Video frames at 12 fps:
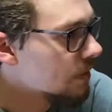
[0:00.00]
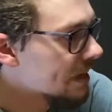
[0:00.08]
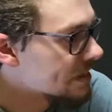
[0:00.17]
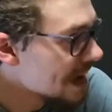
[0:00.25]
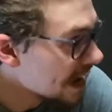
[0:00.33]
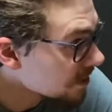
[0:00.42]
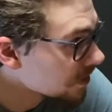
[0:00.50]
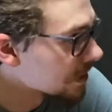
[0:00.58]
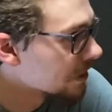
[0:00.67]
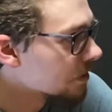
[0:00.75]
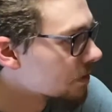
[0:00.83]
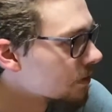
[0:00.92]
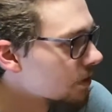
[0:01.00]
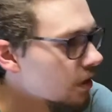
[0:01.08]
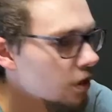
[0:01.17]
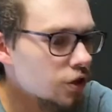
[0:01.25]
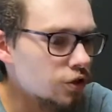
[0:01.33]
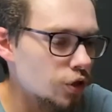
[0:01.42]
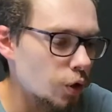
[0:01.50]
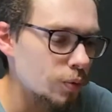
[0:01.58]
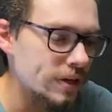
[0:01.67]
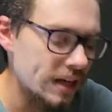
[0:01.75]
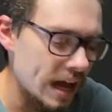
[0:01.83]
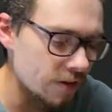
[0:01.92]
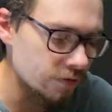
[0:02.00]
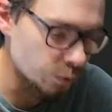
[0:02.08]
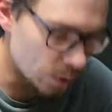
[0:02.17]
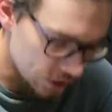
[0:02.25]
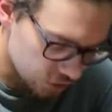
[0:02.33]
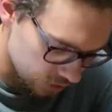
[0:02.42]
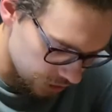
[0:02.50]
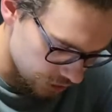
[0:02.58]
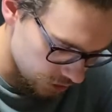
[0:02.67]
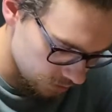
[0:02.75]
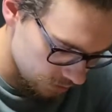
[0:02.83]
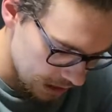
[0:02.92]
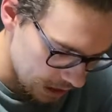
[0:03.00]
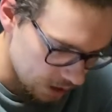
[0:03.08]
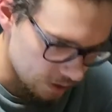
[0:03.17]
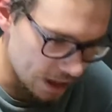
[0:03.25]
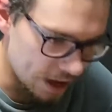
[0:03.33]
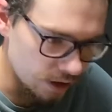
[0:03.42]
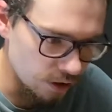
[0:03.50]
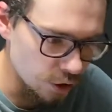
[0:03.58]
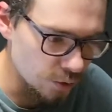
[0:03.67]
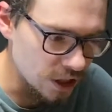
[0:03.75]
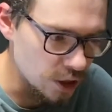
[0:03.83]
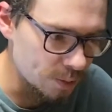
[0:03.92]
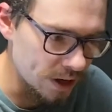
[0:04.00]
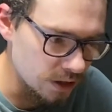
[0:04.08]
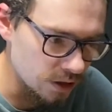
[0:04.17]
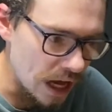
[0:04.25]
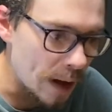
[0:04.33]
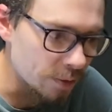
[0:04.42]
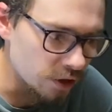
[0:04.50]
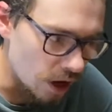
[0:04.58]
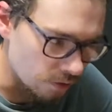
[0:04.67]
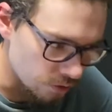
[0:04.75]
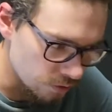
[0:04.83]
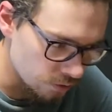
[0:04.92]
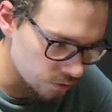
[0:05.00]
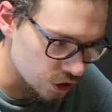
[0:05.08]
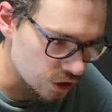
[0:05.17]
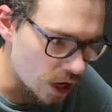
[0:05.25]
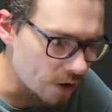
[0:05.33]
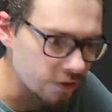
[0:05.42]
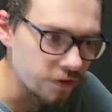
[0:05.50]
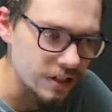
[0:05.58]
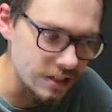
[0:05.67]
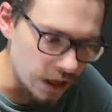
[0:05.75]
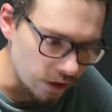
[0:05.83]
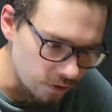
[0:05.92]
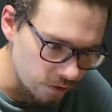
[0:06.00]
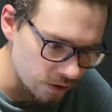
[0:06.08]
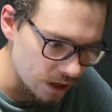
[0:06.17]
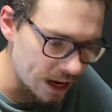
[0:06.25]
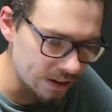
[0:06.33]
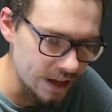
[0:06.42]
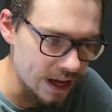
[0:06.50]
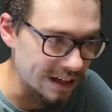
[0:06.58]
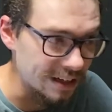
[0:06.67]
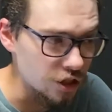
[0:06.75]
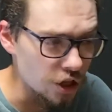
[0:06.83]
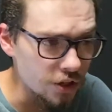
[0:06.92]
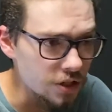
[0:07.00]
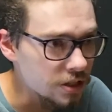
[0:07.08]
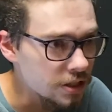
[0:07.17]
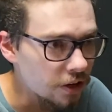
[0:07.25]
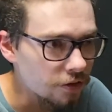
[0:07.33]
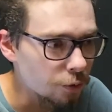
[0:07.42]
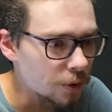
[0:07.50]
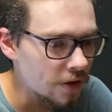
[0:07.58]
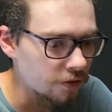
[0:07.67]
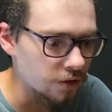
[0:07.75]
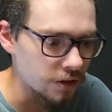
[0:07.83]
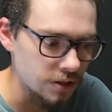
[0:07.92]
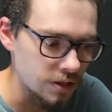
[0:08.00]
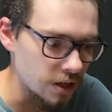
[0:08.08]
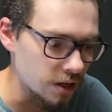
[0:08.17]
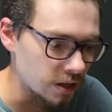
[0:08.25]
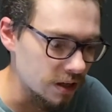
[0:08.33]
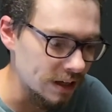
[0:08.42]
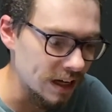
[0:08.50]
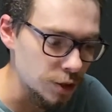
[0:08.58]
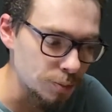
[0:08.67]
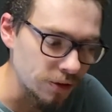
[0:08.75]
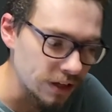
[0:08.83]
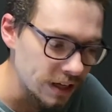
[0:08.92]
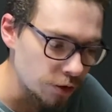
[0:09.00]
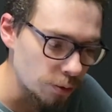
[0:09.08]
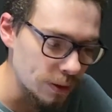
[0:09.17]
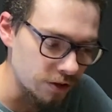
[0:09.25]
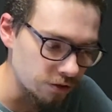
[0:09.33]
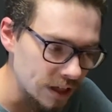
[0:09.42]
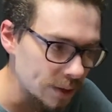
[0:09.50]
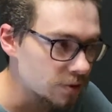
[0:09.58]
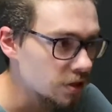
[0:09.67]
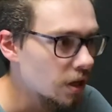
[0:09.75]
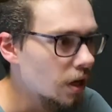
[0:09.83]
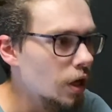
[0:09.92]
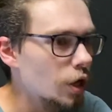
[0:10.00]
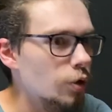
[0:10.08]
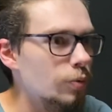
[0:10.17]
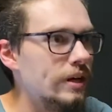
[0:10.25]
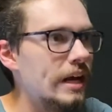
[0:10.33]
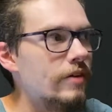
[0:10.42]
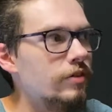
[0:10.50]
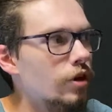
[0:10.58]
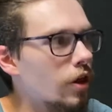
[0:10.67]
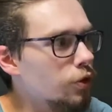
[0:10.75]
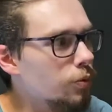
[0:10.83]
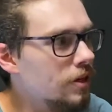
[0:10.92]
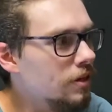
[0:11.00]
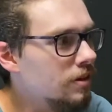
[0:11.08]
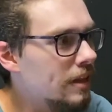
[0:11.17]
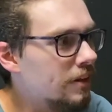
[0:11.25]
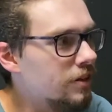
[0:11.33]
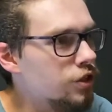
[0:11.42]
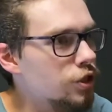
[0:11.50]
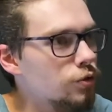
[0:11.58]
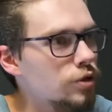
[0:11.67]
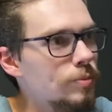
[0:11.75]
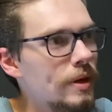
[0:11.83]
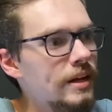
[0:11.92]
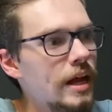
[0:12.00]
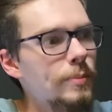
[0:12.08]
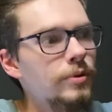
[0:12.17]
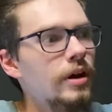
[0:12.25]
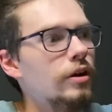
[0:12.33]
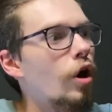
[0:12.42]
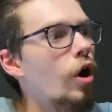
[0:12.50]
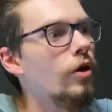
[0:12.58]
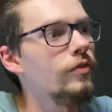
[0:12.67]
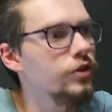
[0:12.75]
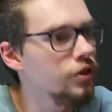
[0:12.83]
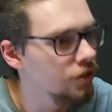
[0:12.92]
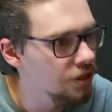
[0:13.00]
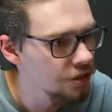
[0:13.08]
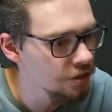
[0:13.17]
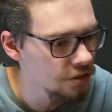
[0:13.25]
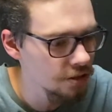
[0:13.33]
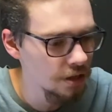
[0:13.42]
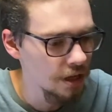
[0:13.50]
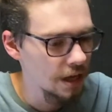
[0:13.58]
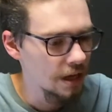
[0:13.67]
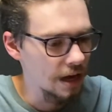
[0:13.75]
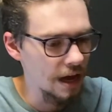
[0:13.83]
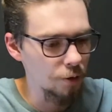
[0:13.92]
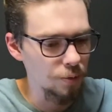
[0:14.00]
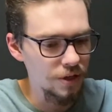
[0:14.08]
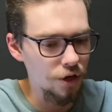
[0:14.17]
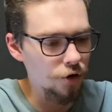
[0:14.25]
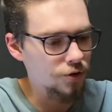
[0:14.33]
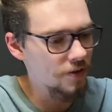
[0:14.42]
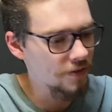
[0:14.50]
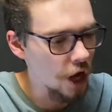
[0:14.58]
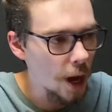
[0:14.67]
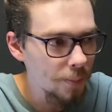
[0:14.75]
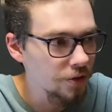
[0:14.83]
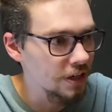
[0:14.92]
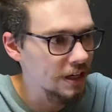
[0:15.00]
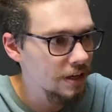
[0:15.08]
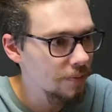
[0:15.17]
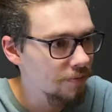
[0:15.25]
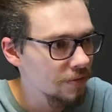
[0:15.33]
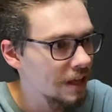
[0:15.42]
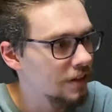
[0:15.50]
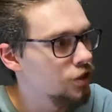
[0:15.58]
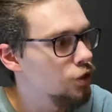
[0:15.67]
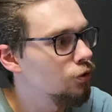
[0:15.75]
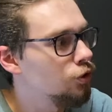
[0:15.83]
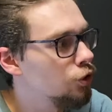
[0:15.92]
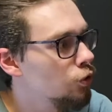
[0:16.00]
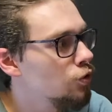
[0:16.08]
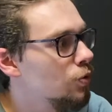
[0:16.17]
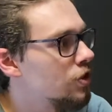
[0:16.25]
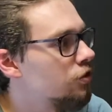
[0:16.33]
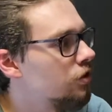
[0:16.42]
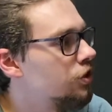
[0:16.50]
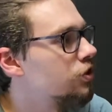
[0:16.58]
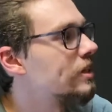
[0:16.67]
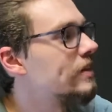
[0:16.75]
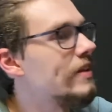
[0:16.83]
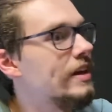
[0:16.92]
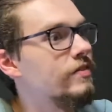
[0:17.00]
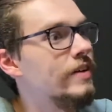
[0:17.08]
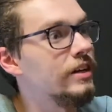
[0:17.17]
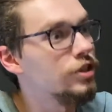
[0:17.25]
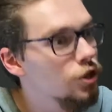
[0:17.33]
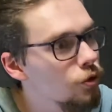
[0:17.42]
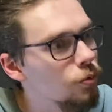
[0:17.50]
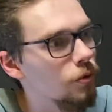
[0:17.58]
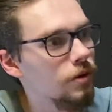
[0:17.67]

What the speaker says: Exactly. So we could have one creature that you can spend Ember off of, just off of itself, and that exalts itself whenever it gets played or when it reaps. We can have another one that lets you spend Ember on all of your creatures, and we can also have an upgrade that lets you choose which creature to give that effect to.